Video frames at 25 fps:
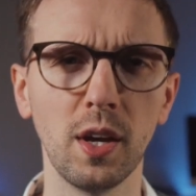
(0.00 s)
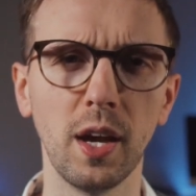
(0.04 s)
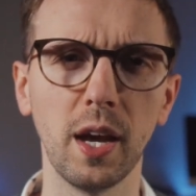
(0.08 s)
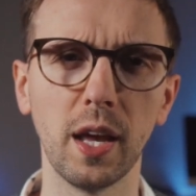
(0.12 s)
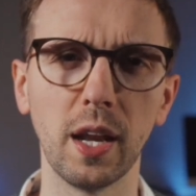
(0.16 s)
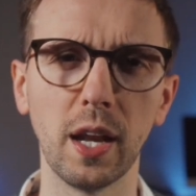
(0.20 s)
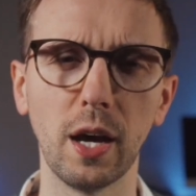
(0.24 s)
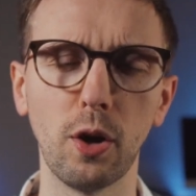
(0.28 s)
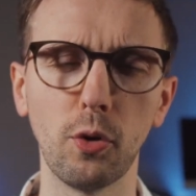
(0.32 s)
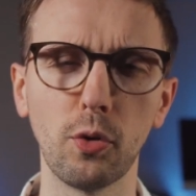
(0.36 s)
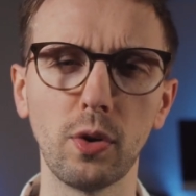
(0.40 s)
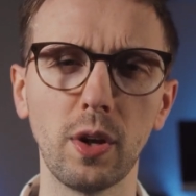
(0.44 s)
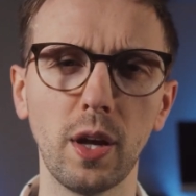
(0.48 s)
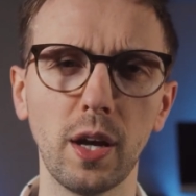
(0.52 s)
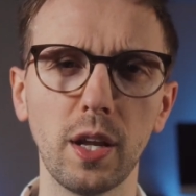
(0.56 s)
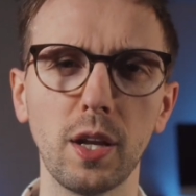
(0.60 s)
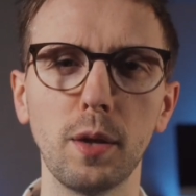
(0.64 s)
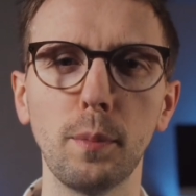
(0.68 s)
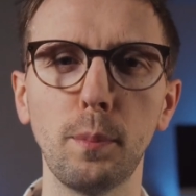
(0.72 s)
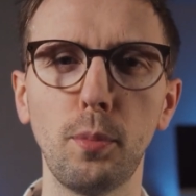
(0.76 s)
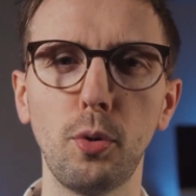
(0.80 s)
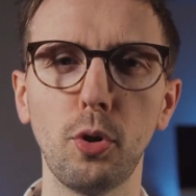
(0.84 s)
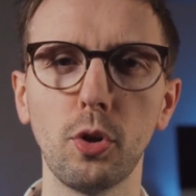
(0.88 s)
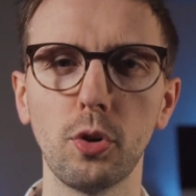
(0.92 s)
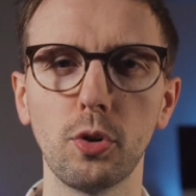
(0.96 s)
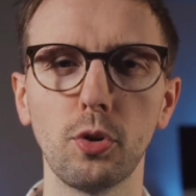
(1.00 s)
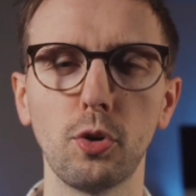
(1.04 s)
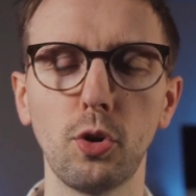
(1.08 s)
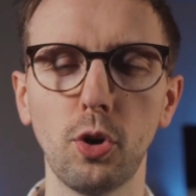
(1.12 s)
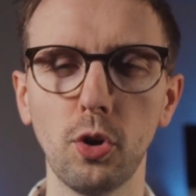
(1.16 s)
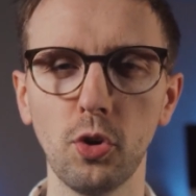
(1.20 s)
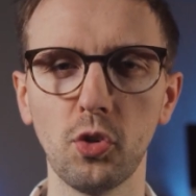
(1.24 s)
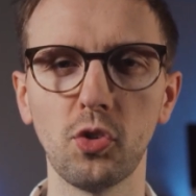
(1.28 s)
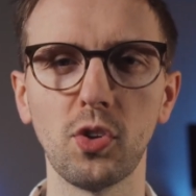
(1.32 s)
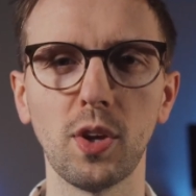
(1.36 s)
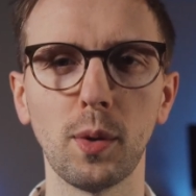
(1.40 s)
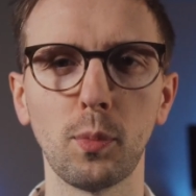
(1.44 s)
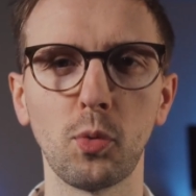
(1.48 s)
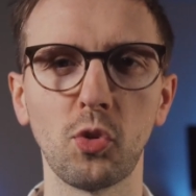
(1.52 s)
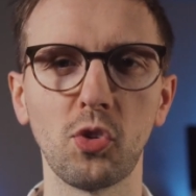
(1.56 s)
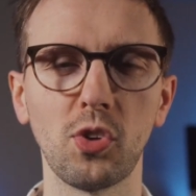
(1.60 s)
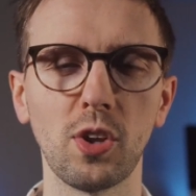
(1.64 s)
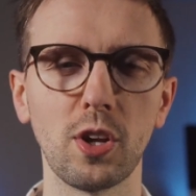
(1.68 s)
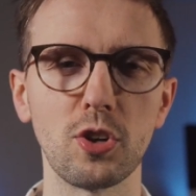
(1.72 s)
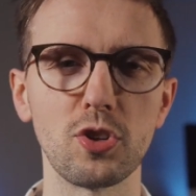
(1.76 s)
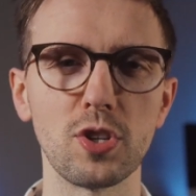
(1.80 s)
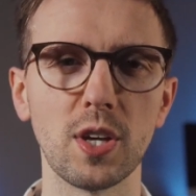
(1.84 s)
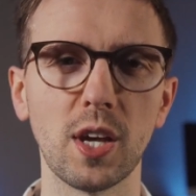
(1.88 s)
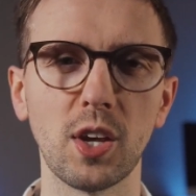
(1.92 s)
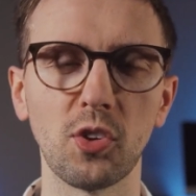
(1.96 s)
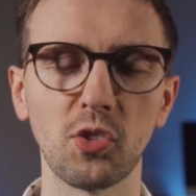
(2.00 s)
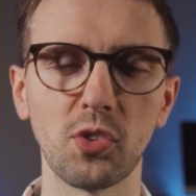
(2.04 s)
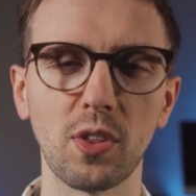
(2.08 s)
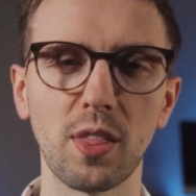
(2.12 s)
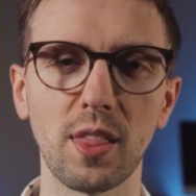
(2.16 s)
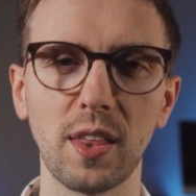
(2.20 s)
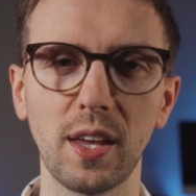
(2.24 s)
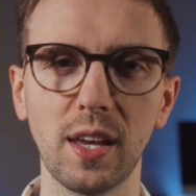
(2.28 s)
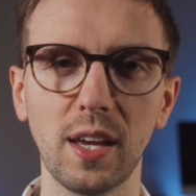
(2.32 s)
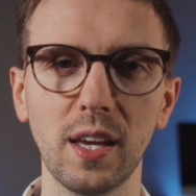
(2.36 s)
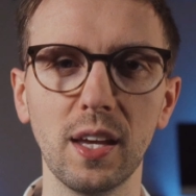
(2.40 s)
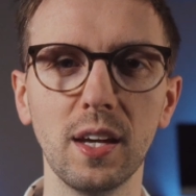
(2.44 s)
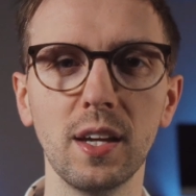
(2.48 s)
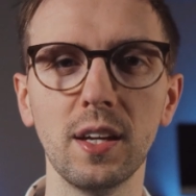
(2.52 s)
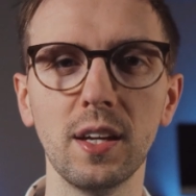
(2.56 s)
and outline important concepts such as the